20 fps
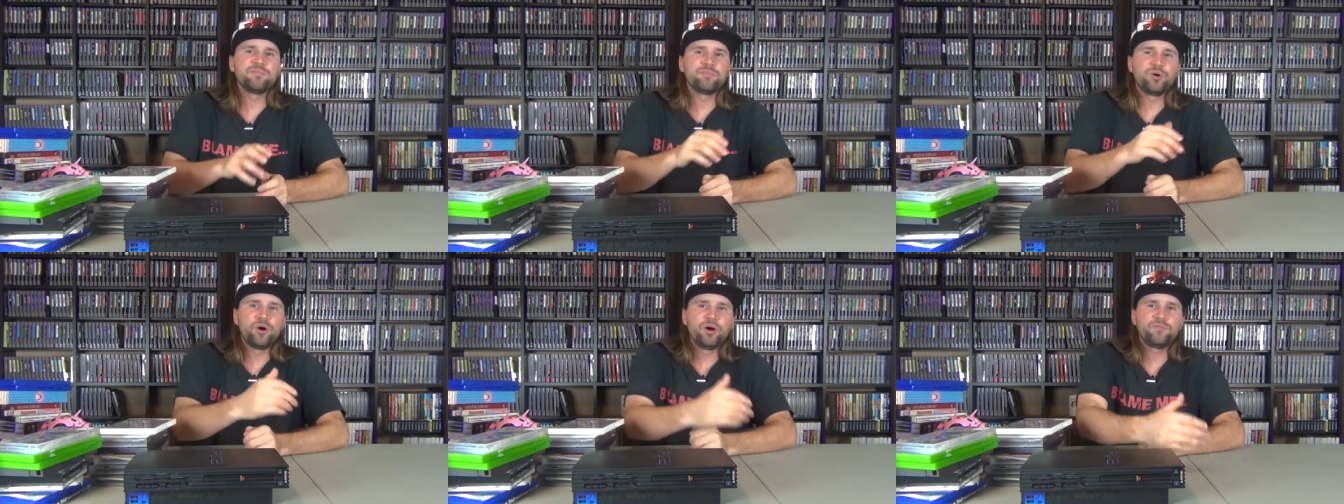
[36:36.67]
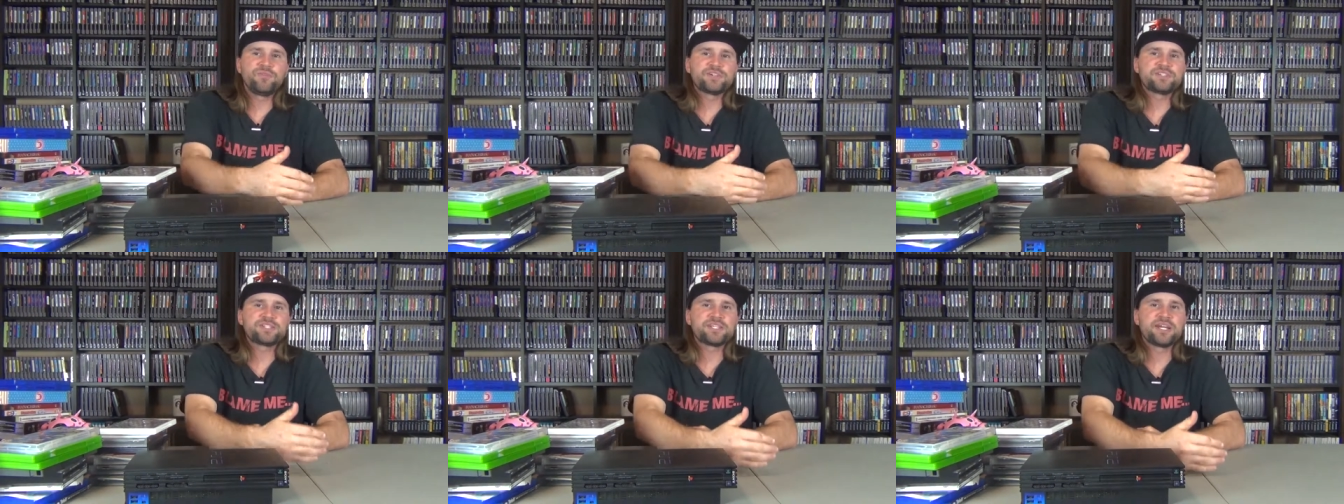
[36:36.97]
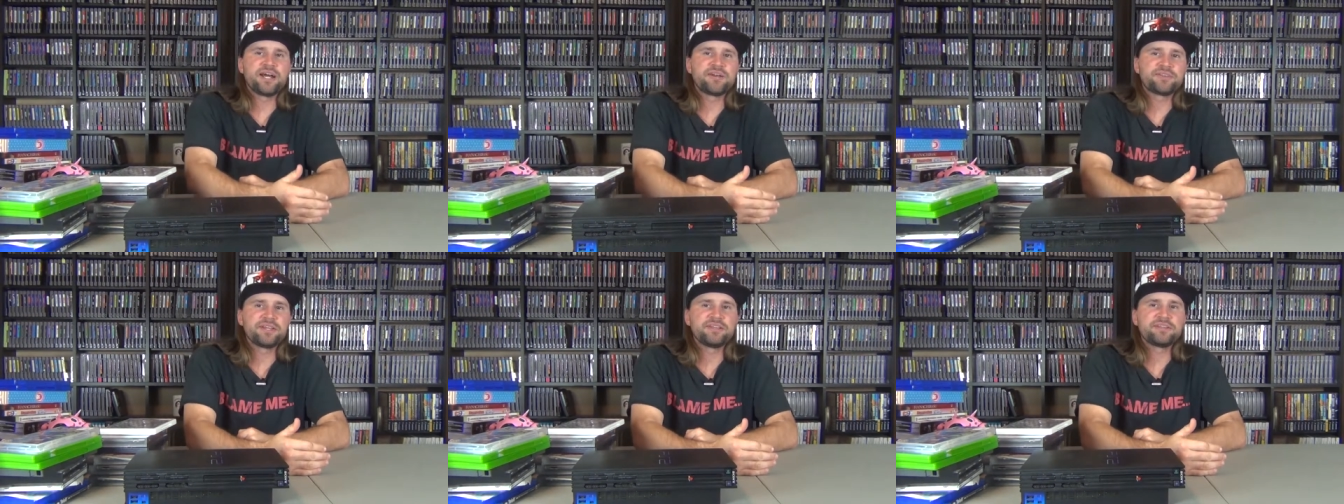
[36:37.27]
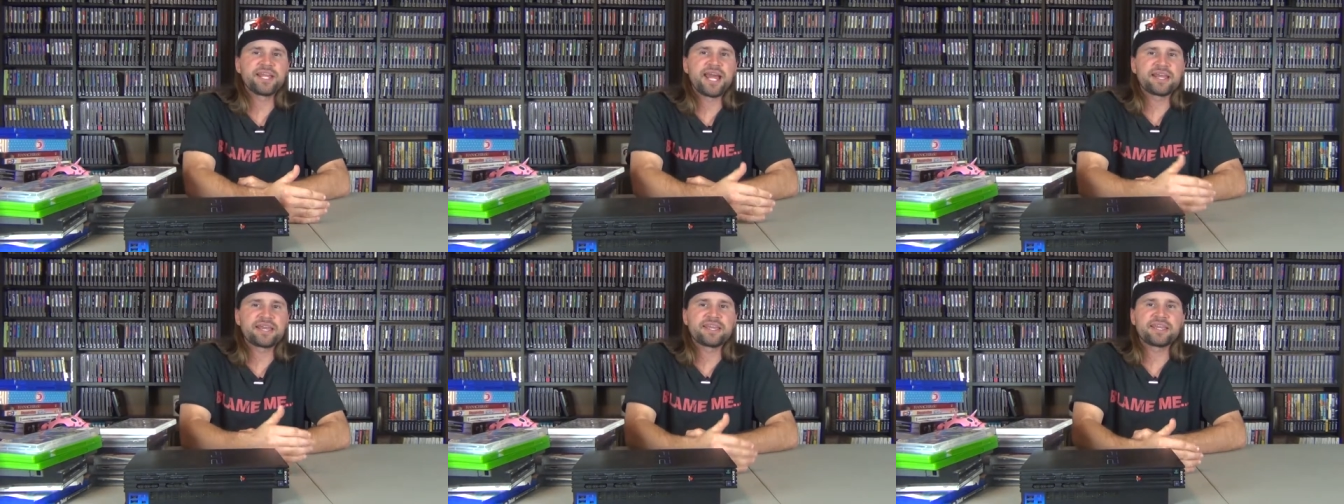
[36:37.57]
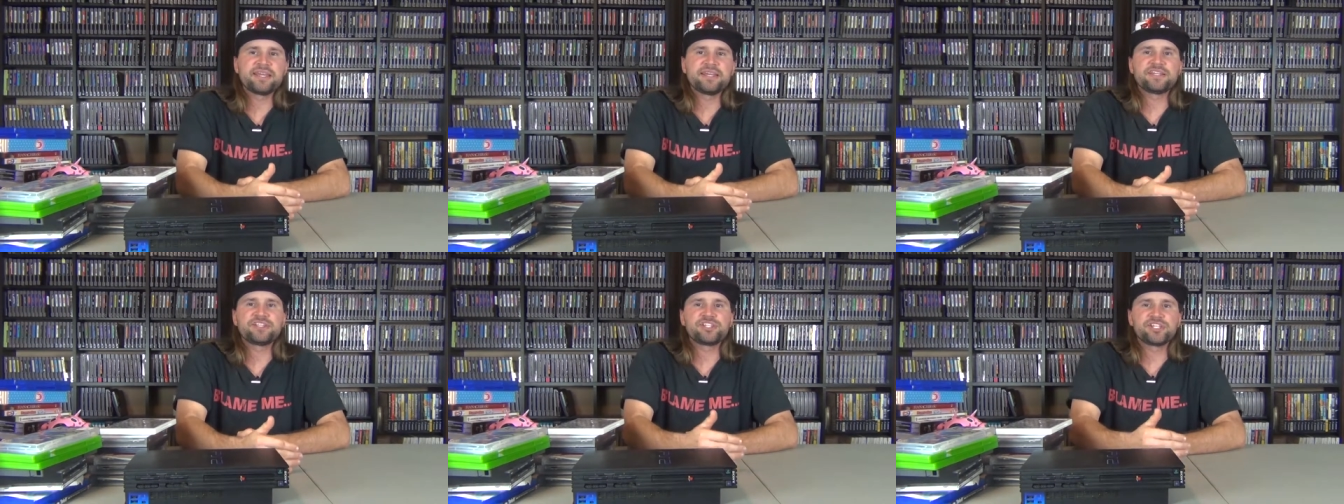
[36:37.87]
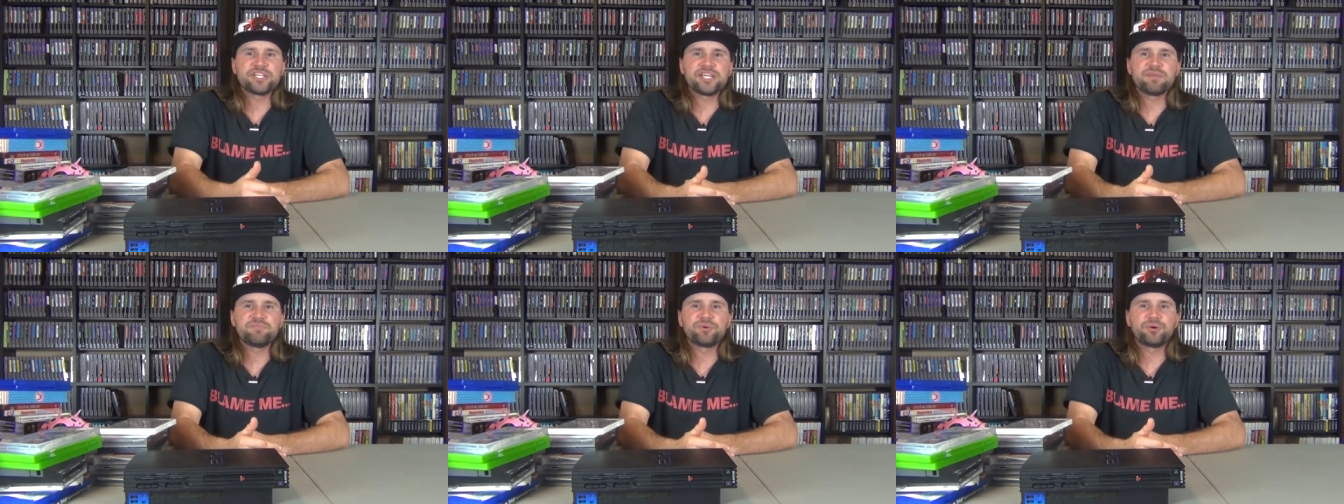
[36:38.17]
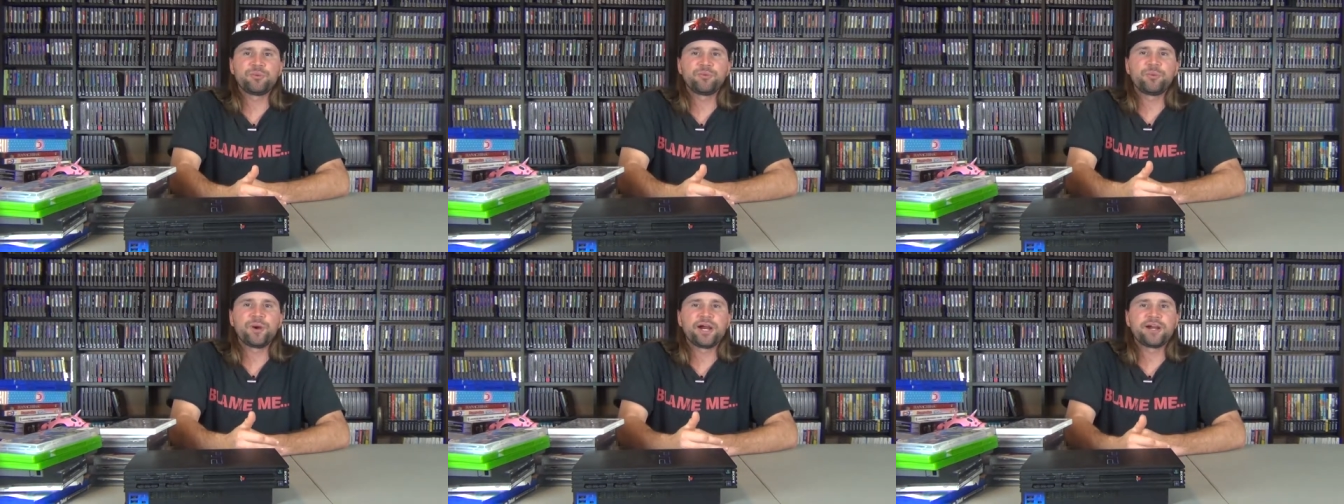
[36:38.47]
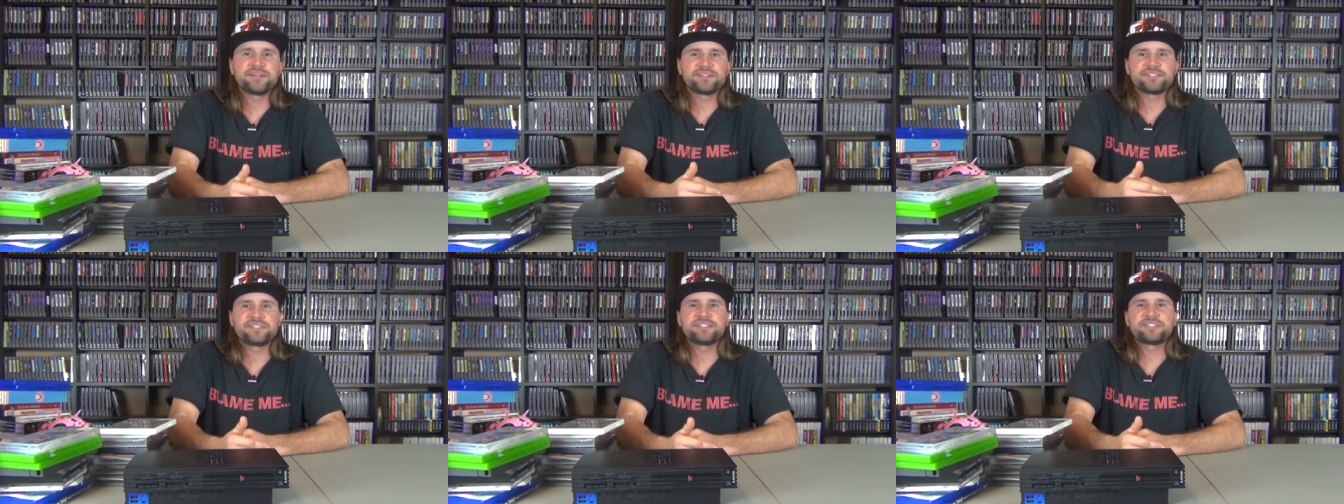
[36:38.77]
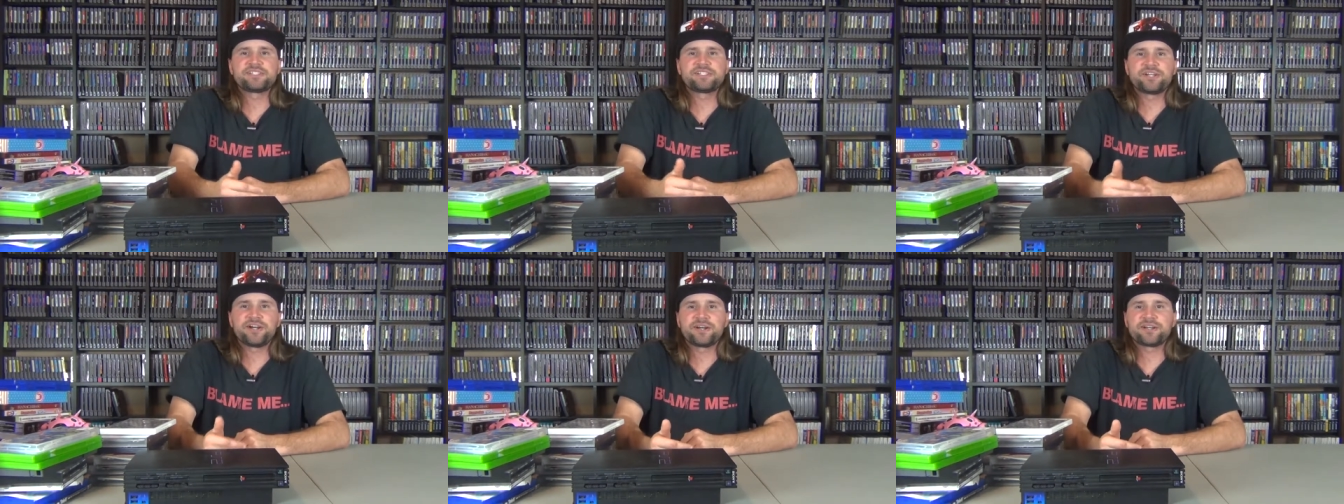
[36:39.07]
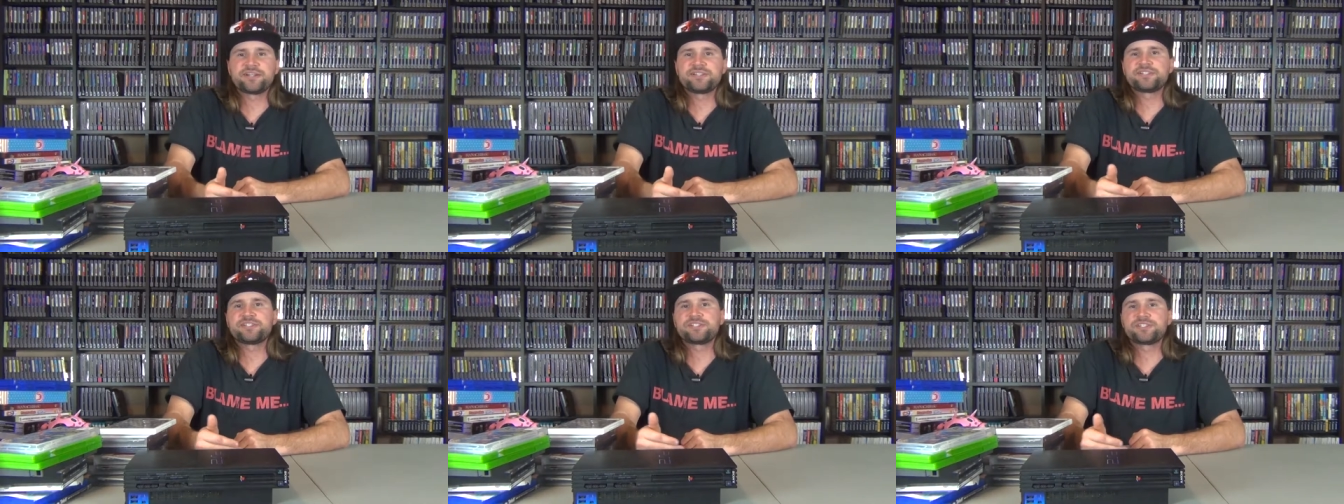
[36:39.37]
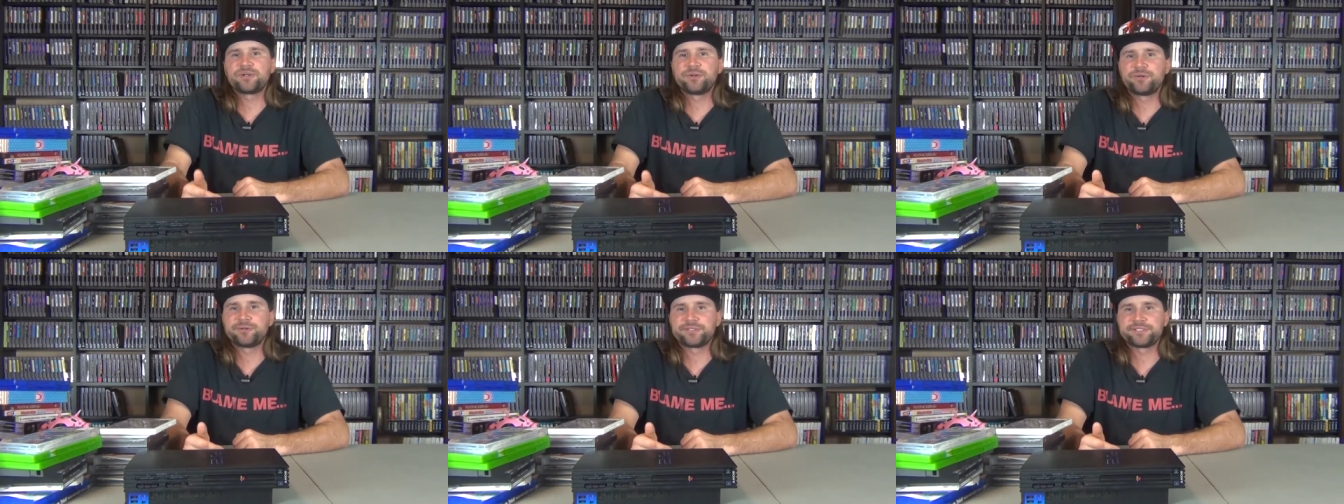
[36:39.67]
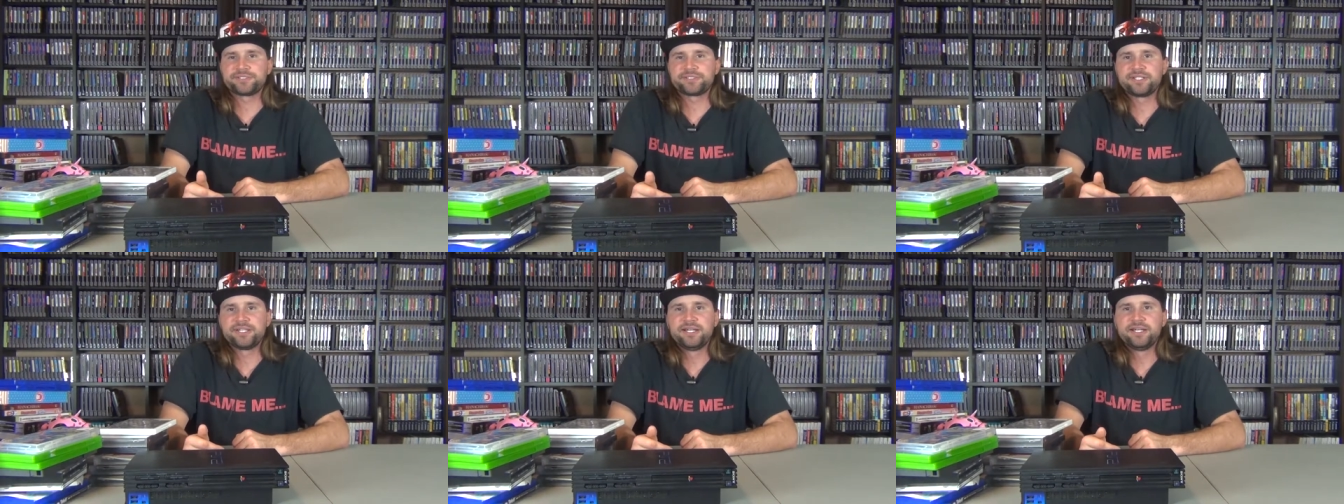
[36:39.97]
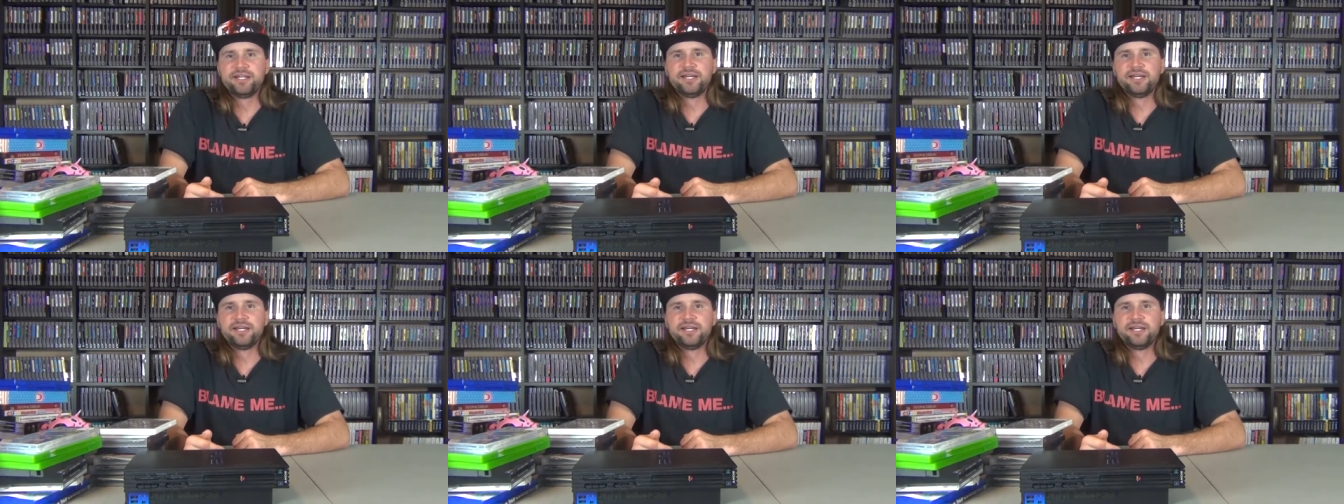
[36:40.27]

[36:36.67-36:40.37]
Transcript: more for something that I can get it cheaper while it's in stock in stores.